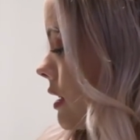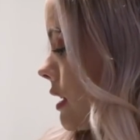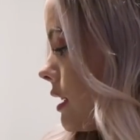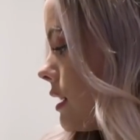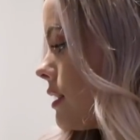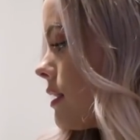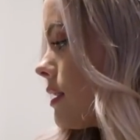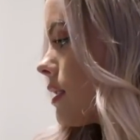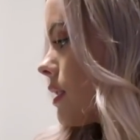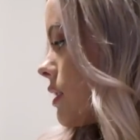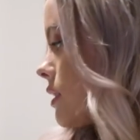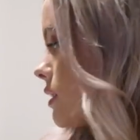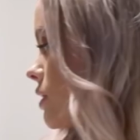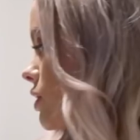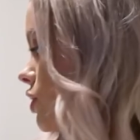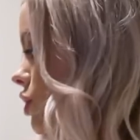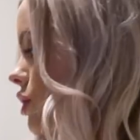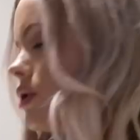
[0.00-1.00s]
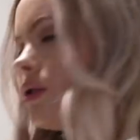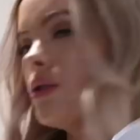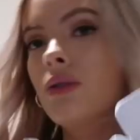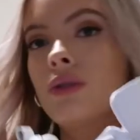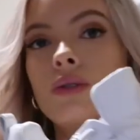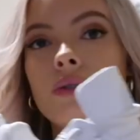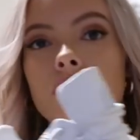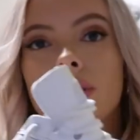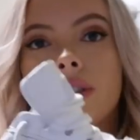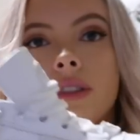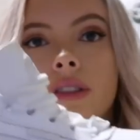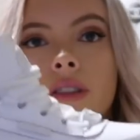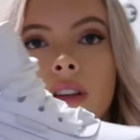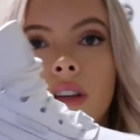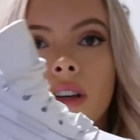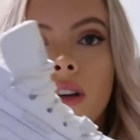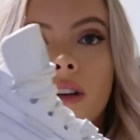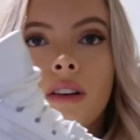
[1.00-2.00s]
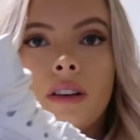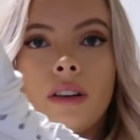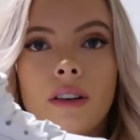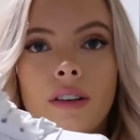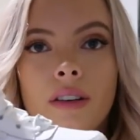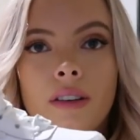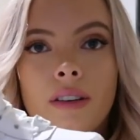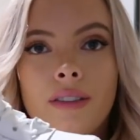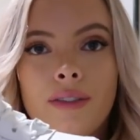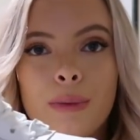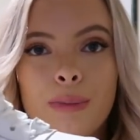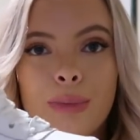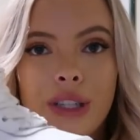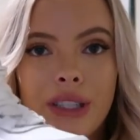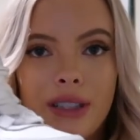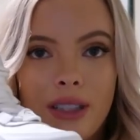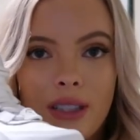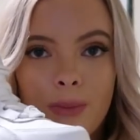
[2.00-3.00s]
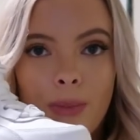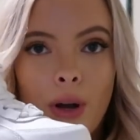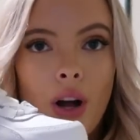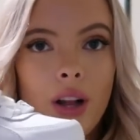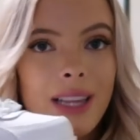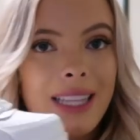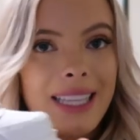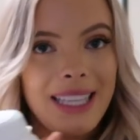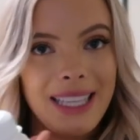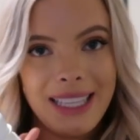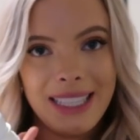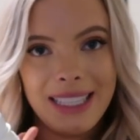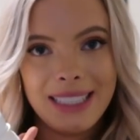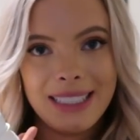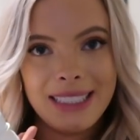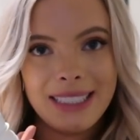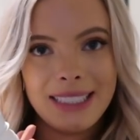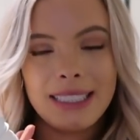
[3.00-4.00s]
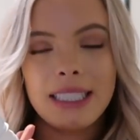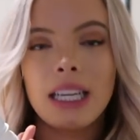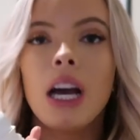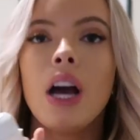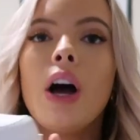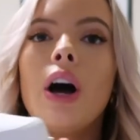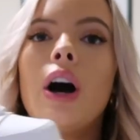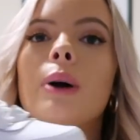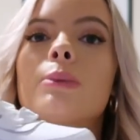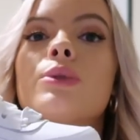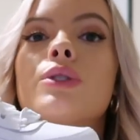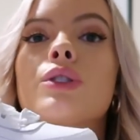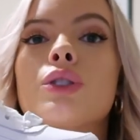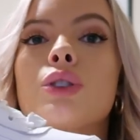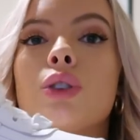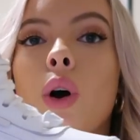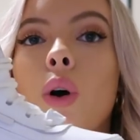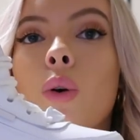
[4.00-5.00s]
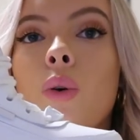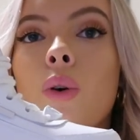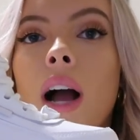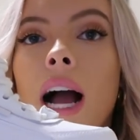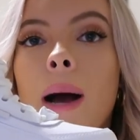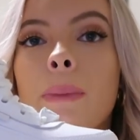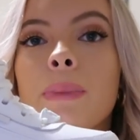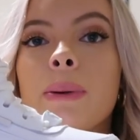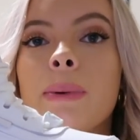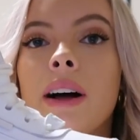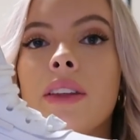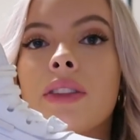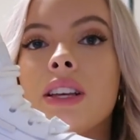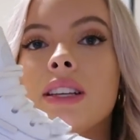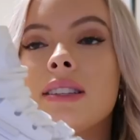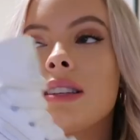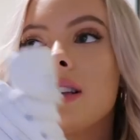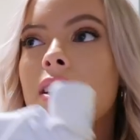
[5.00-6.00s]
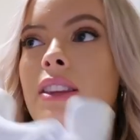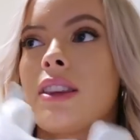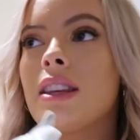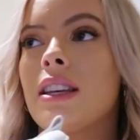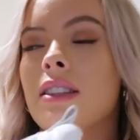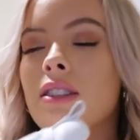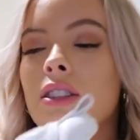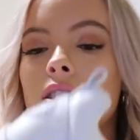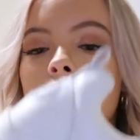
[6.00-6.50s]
these shoes from Princess Pop. I'm so happy about these. These